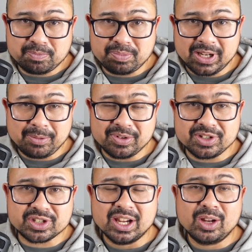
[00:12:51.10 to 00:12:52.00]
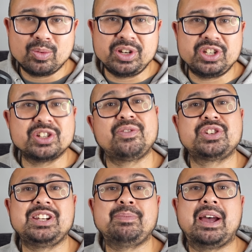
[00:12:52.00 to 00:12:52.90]
Biebers, which is
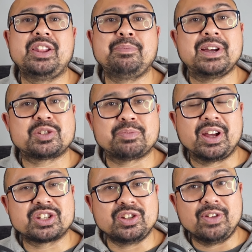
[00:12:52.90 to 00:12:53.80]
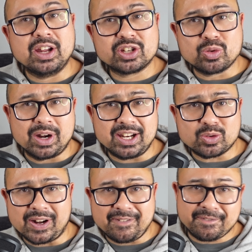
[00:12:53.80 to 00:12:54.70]
obviously about the best bikes of
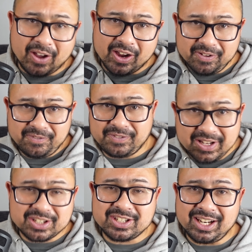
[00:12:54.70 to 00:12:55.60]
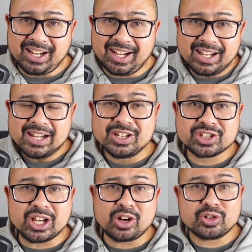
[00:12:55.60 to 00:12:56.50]
2025 this year.
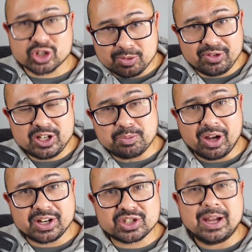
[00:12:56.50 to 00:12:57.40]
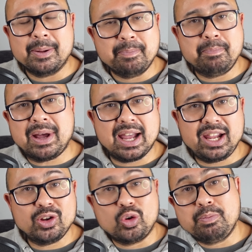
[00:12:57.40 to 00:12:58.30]
So some of these bikes
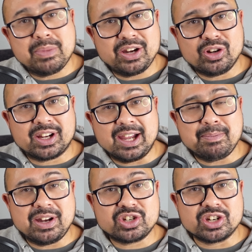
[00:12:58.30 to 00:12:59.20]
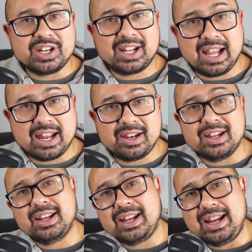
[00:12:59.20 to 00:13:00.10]
may or may not get mentioned again
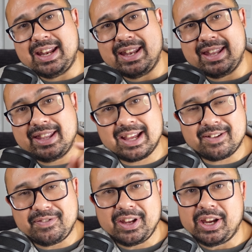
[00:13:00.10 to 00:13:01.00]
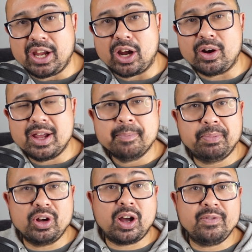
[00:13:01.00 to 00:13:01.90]
in that video.
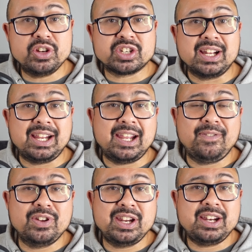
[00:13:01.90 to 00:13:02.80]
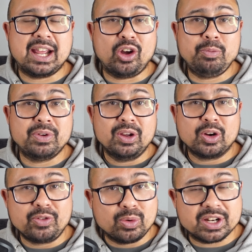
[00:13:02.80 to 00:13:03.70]
But obviously, if you need help,
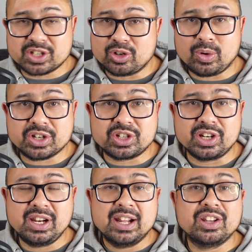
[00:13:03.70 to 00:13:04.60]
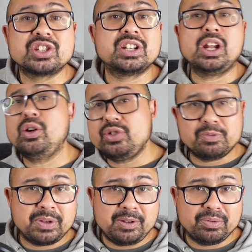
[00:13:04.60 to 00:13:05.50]
or if you want to ask a question, there's loads
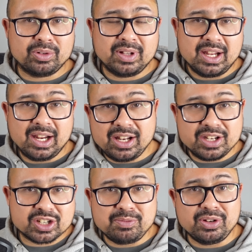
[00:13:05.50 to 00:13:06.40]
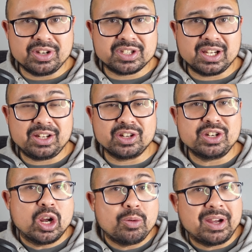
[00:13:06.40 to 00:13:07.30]
of people in this community that
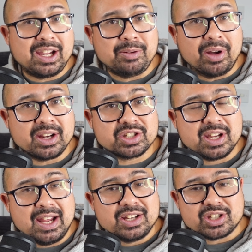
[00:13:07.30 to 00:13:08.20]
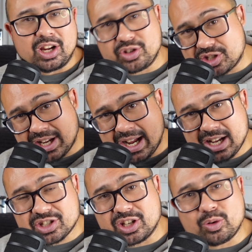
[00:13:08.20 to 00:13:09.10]
know about e-bikes, so just
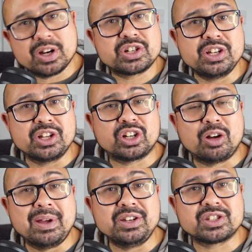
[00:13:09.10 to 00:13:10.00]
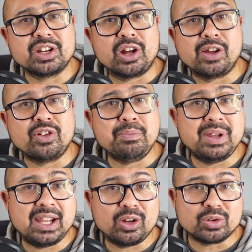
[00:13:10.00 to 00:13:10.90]
ask a question in the comments and either
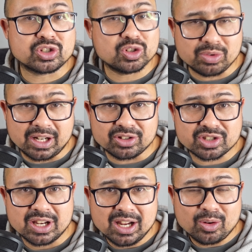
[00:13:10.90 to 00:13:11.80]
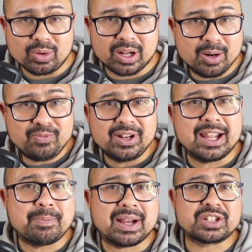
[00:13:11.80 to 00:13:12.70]
me or someone else will hopefully
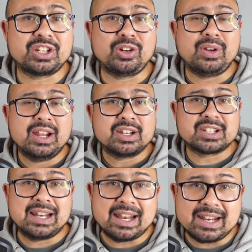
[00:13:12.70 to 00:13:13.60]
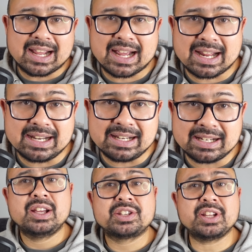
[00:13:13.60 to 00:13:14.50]
get back to you to lend a
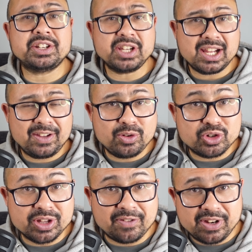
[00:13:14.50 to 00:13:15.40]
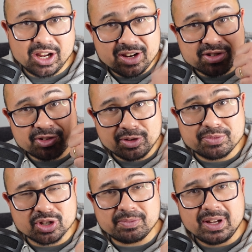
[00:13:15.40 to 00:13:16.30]
hand. So that's it. If you enjoyed that video, give us a
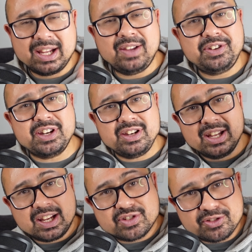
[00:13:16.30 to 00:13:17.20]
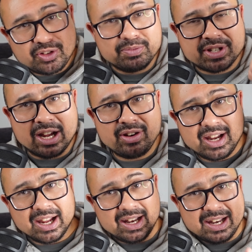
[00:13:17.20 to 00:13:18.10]
thumbs up. If you didn't, give us a thumbs down
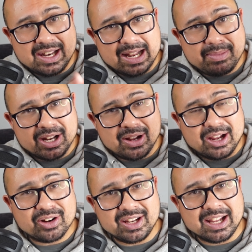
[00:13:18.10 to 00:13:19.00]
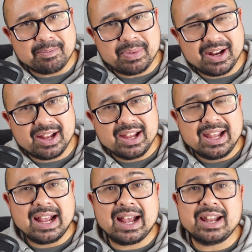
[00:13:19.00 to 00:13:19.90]
and let me know how I can get better.
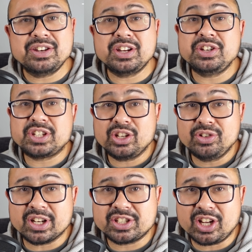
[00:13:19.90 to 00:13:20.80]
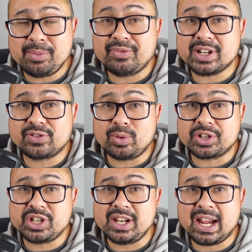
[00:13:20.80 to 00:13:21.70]
And until next time, thanks for
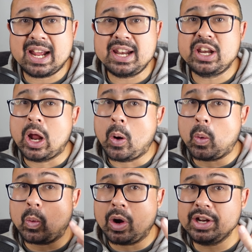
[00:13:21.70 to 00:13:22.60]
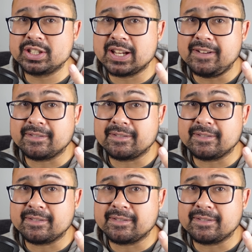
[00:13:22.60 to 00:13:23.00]
watching and ride safe.